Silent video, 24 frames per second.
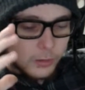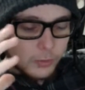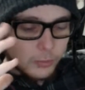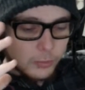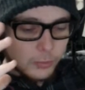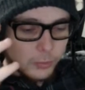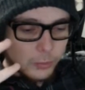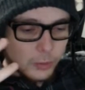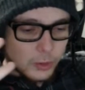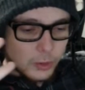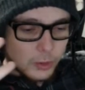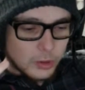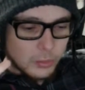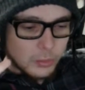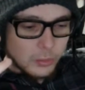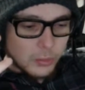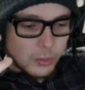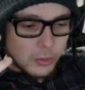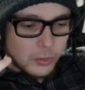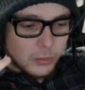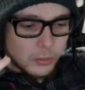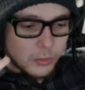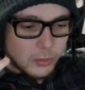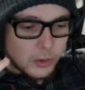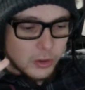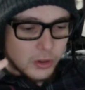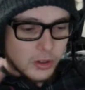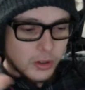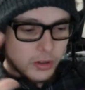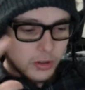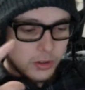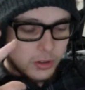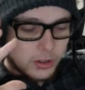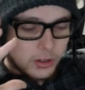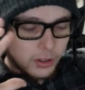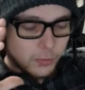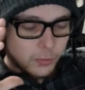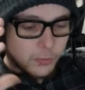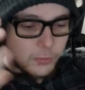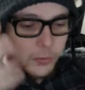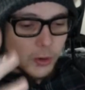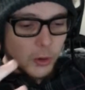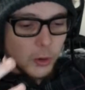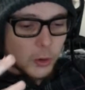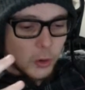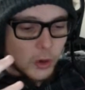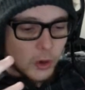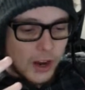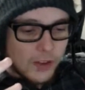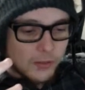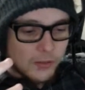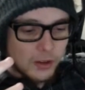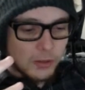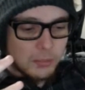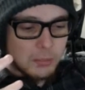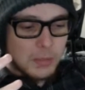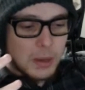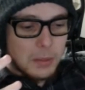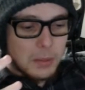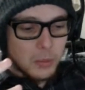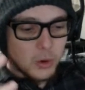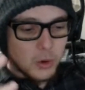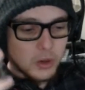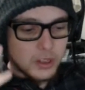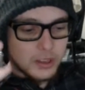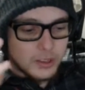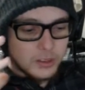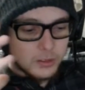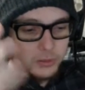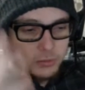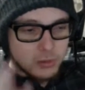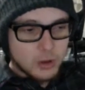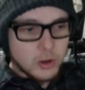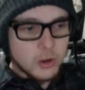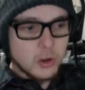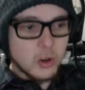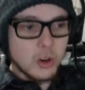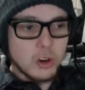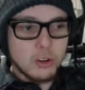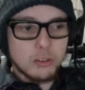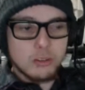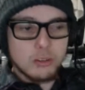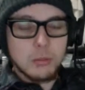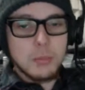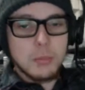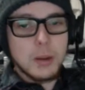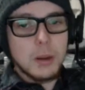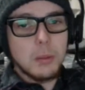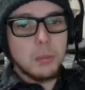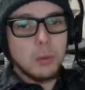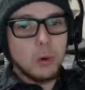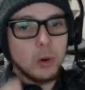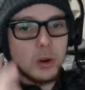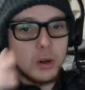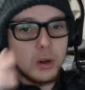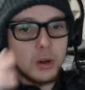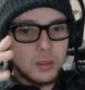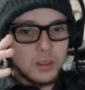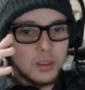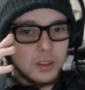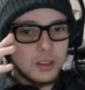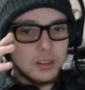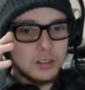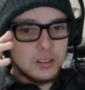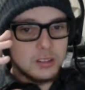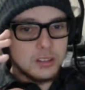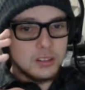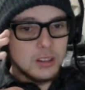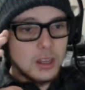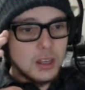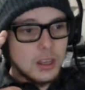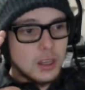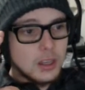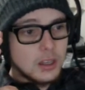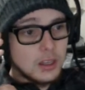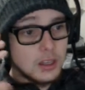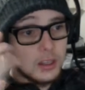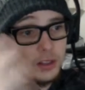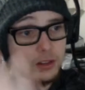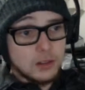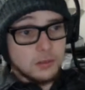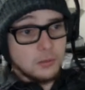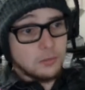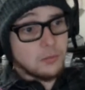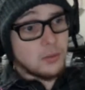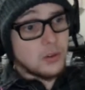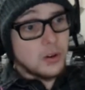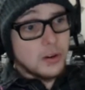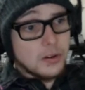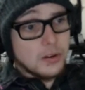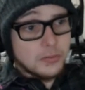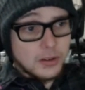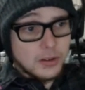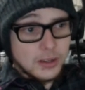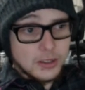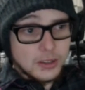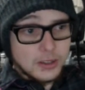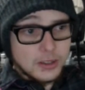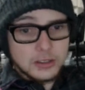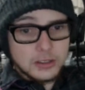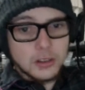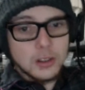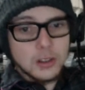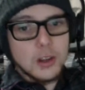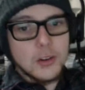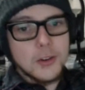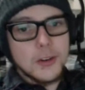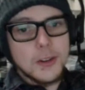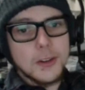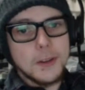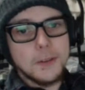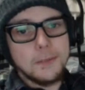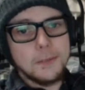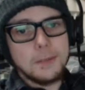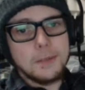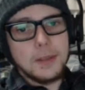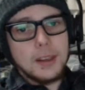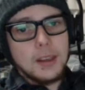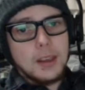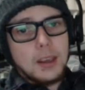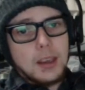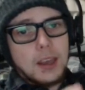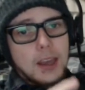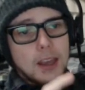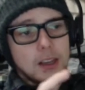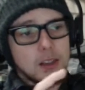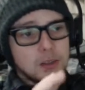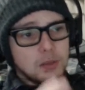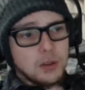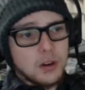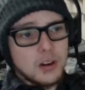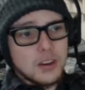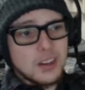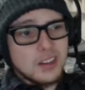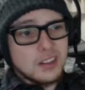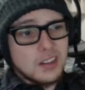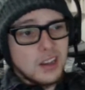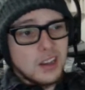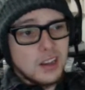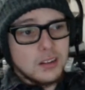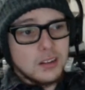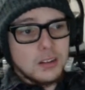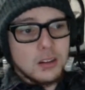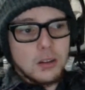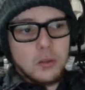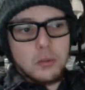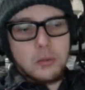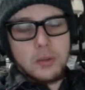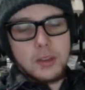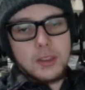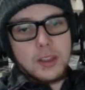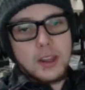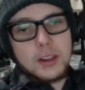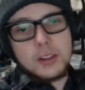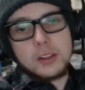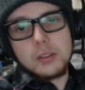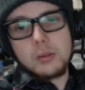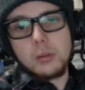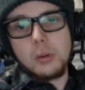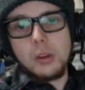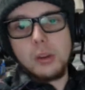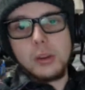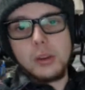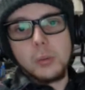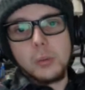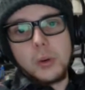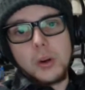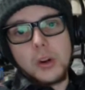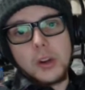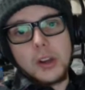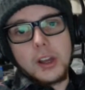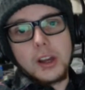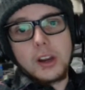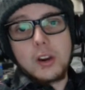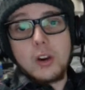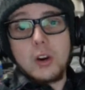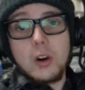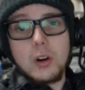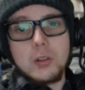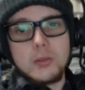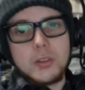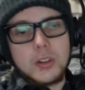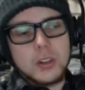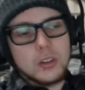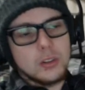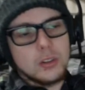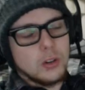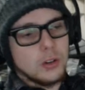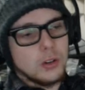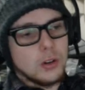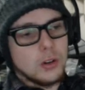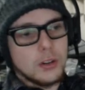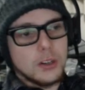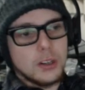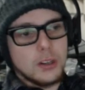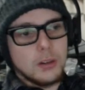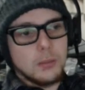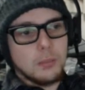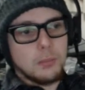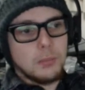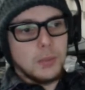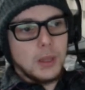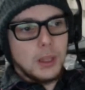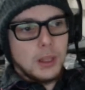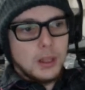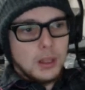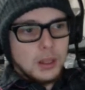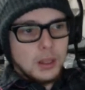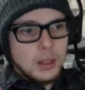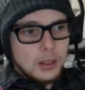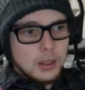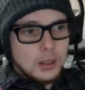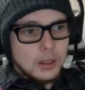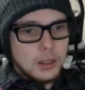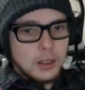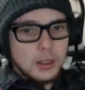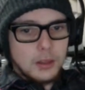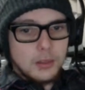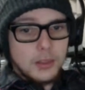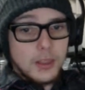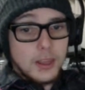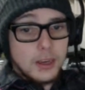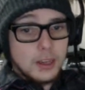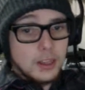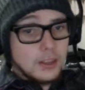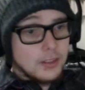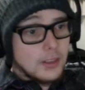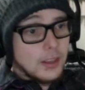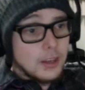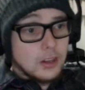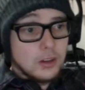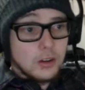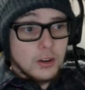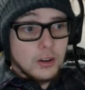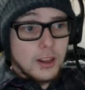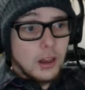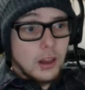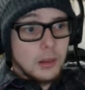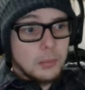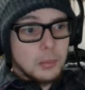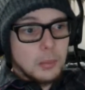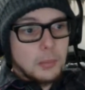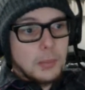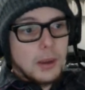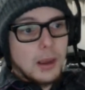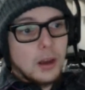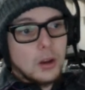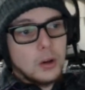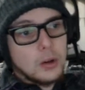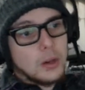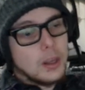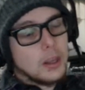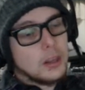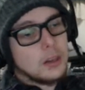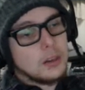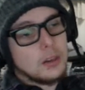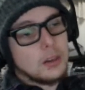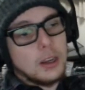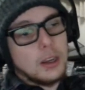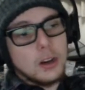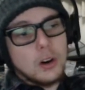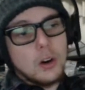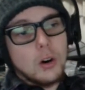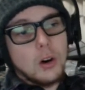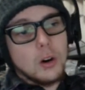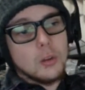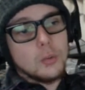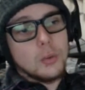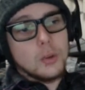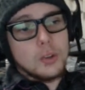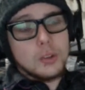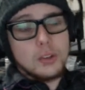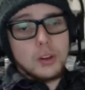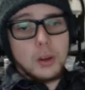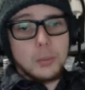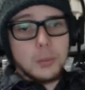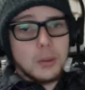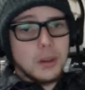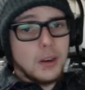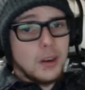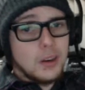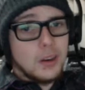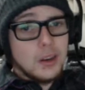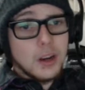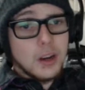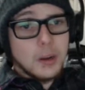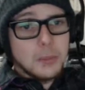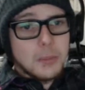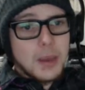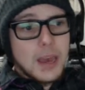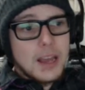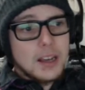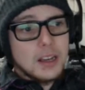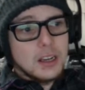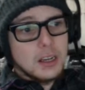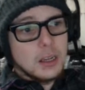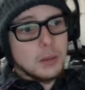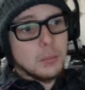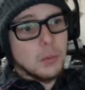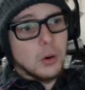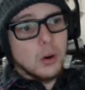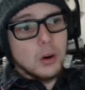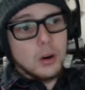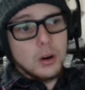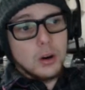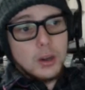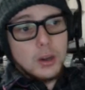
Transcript: what's the word for it? Like a photographic memory. He's very good at remembering things. He's a very fast learner, and he's very attentive, and that's really what Corvus saw in him. That he could help him out, and Corvus, not being a young man anymore,